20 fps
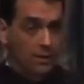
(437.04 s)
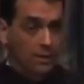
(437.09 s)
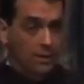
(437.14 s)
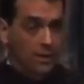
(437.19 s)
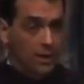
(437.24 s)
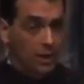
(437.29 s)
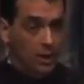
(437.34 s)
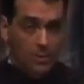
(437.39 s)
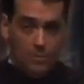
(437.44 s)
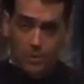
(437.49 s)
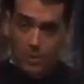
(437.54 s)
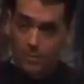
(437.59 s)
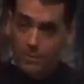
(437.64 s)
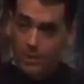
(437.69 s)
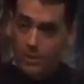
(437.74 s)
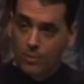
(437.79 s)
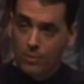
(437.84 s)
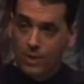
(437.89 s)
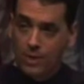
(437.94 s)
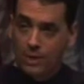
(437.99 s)
"I hope
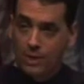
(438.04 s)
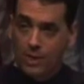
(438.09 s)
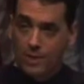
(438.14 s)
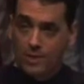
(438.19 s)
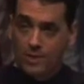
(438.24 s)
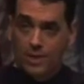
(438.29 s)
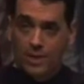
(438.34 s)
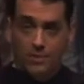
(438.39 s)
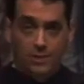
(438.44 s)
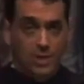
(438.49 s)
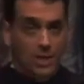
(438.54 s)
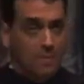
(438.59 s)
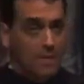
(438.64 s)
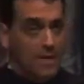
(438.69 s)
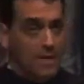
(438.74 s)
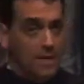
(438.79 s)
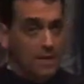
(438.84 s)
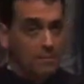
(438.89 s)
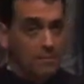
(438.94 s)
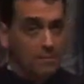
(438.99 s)
nobody realizes how dumb
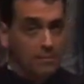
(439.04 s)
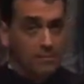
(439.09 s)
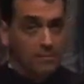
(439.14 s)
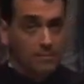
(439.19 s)
I am."